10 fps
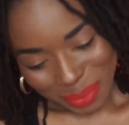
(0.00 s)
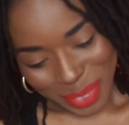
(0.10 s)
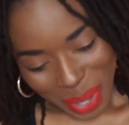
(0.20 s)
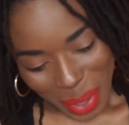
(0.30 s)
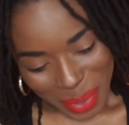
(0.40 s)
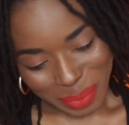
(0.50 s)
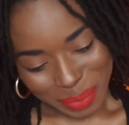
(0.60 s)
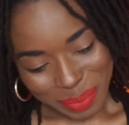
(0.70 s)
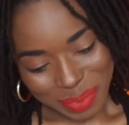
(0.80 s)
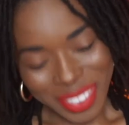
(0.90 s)
Y'all,
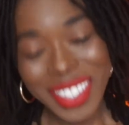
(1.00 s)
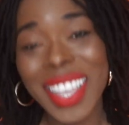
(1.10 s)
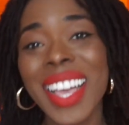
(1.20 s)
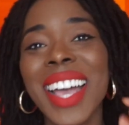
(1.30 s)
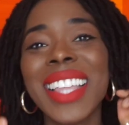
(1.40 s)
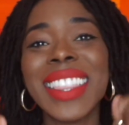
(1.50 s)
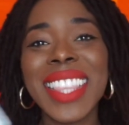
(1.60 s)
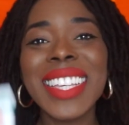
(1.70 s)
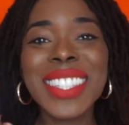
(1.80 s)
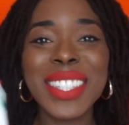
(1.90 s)

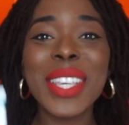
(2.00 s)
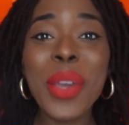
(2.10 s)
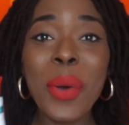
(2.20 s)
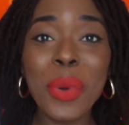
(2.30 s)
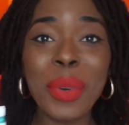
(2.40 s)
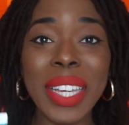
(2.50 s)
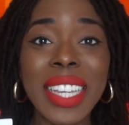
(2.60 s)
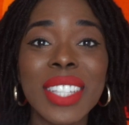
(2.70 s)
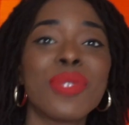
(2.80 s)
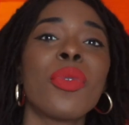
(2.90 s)
this deodorant
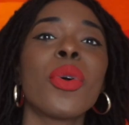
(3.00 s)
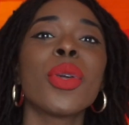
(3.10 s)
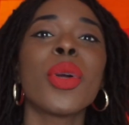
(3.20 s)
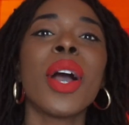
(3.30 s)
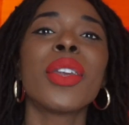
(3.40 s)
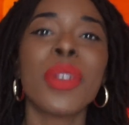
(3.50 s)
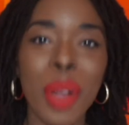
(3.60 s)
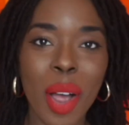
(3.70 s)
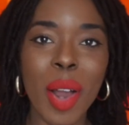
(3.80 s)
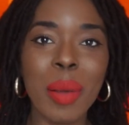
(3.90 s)
is for your
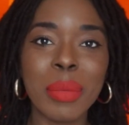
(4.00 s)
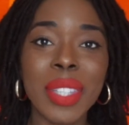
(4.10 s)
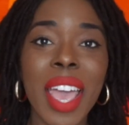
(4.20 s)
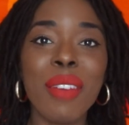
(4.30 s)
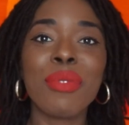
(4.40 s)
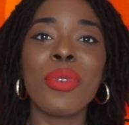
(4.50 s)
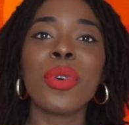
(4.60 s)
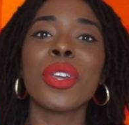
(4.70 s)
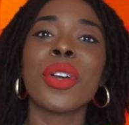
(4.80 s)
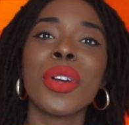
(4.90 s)
underarms and
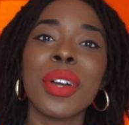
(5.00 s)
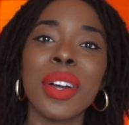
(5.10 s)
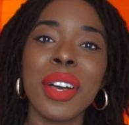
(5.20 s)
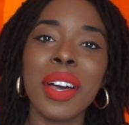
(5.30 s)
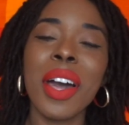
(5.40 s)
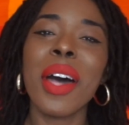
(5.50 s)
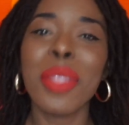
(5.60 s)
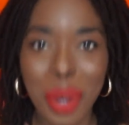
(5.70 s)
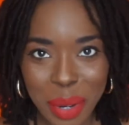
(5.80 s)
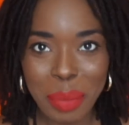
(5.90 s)
for your
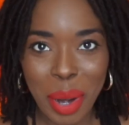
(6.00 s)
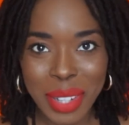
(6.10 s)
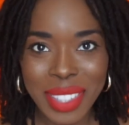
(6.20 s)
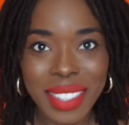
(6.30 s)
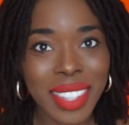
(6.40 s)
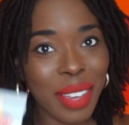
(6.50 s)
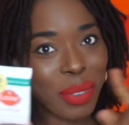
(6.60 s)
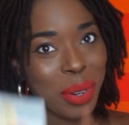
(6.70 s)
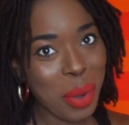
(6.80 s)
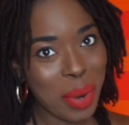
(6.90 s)
other parts,
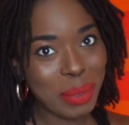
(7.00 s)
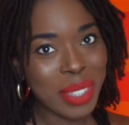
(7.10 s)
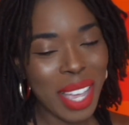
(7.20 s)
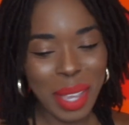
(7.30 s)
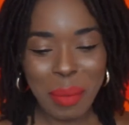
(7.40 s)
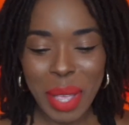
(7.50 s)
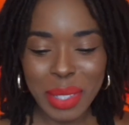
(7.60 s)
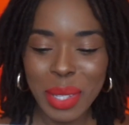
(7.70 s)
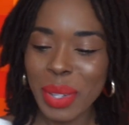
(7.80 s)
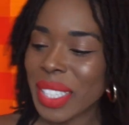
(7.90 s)
if you know what I'm talking
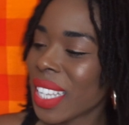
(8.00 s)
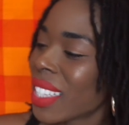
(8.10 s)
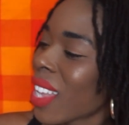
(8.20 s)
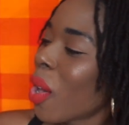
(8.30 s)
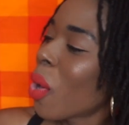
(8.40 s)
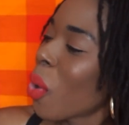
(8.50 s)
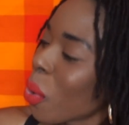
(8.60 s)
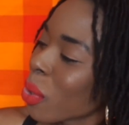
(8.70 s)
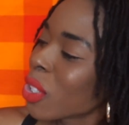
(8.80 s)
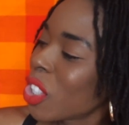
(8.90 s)
about. So it says
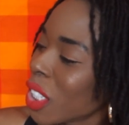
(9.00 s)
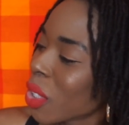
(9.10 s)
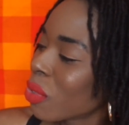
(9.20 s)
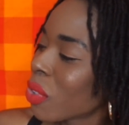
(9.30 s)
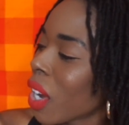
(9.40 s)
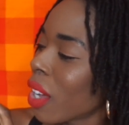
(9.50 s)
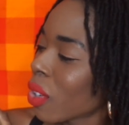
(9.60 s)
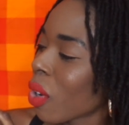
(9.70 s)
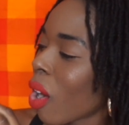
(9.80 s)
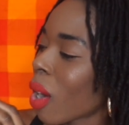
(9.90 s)
odor shield for
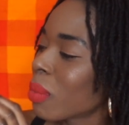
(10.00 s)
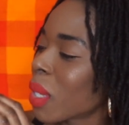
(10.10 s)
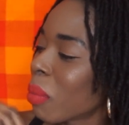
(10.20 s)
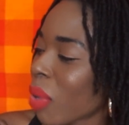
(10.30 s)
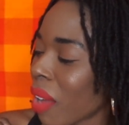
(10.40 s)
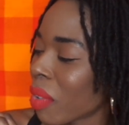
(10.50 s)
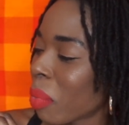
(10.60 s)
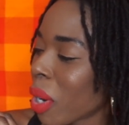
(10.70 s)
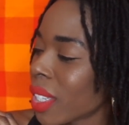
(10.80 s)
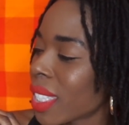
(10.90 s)
underarms and
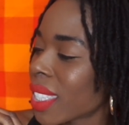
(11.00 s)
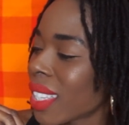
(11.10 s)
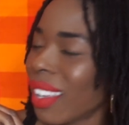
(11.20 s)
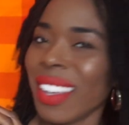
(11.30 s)
private parts.